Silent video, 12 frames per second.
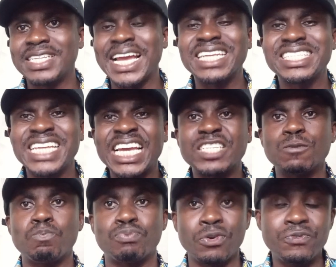the answer is
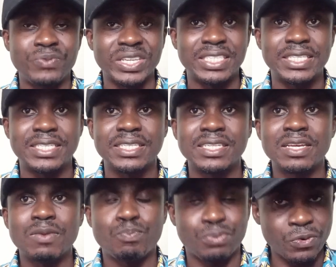prophase
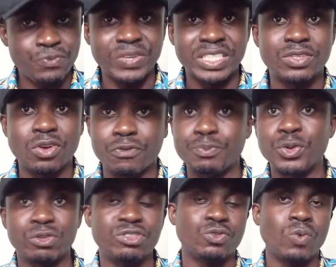of
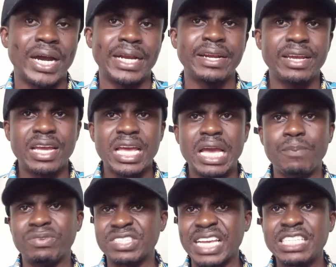meiosis 1. And
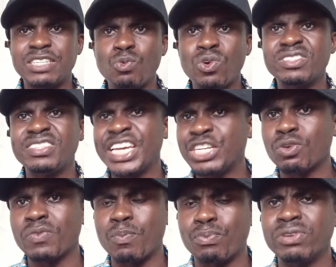precisely what stage
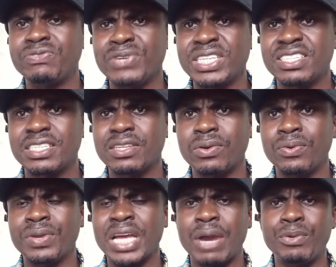of the prophase
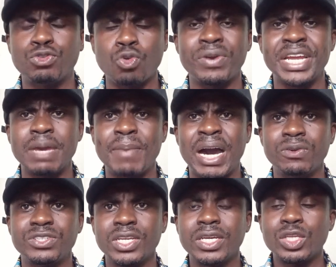are we talking
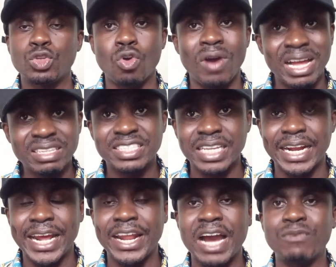about? Your answer
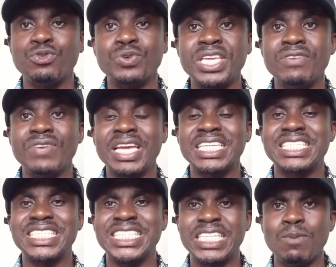that you have to give is
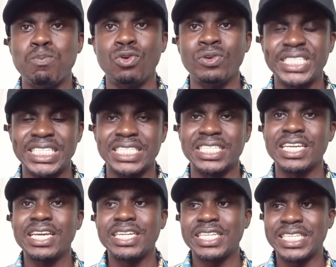diplotin.
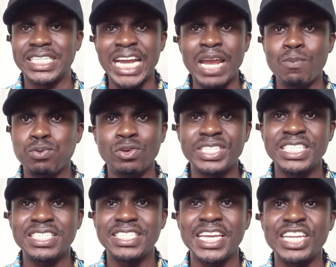
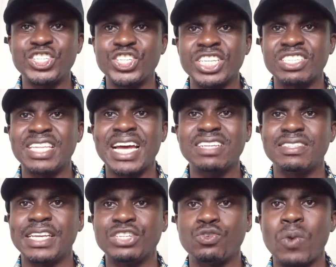Diplotin stage is that
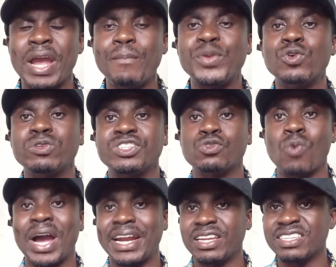stage where meiosis
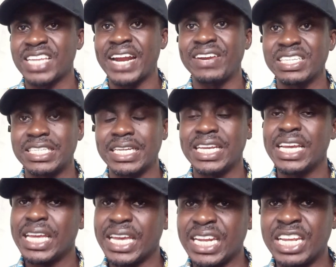1 is arrested
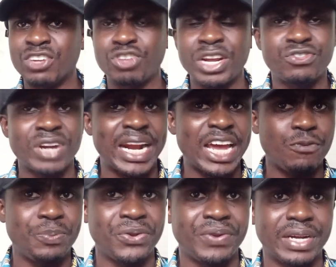in intrauterine
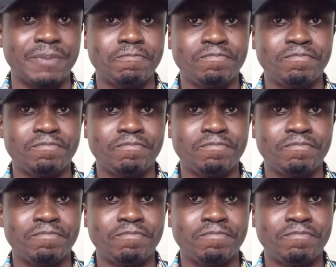life period.